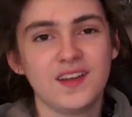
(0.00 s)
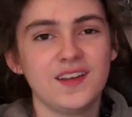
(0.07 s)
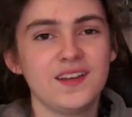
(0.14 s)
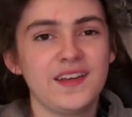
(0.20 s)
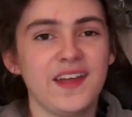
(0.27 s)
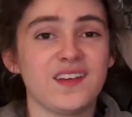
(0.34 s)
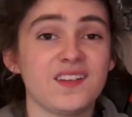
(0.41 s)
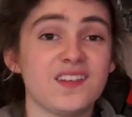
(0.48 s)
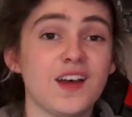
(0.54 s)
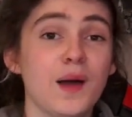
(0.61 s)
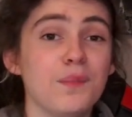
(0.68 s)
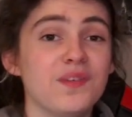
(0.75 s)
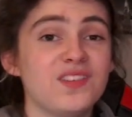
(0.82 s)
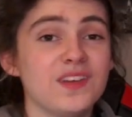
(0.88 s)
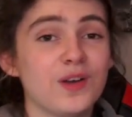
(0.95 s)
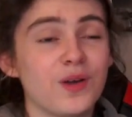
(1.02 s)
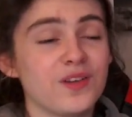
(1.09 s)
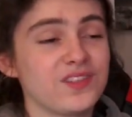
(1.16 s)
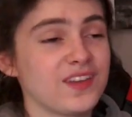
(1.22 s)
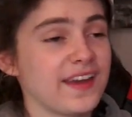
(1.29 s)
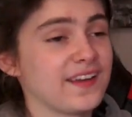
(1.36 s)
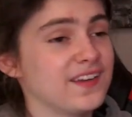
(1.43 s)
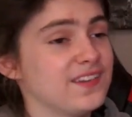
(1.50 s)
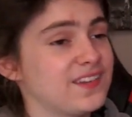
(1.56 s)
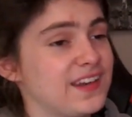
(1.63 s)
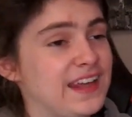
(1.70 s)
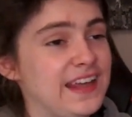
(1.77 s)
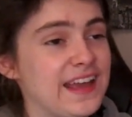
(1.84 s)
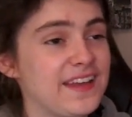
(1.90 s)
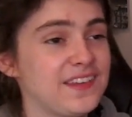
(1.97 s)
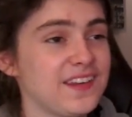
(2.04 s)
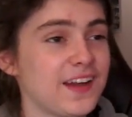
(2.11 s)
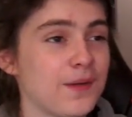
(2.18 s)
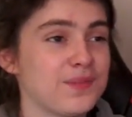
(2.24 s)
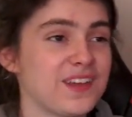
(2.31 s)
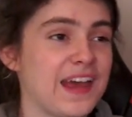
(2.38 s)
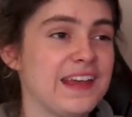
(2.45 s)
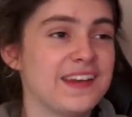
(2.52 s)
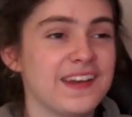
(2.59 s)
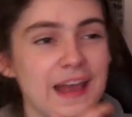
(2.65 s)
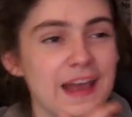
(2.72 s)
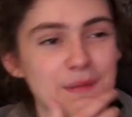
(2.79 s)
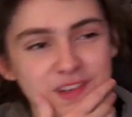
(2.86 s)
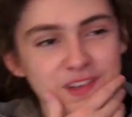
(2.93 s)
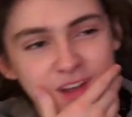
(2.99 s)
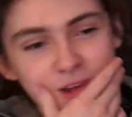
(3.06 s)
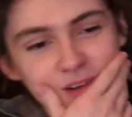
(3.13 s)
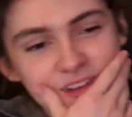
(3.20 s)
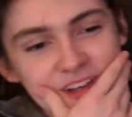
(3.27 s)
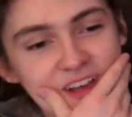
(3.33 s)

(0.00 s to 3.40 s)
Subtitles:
He had a time of 0 seconds and he ended up taking the episode. And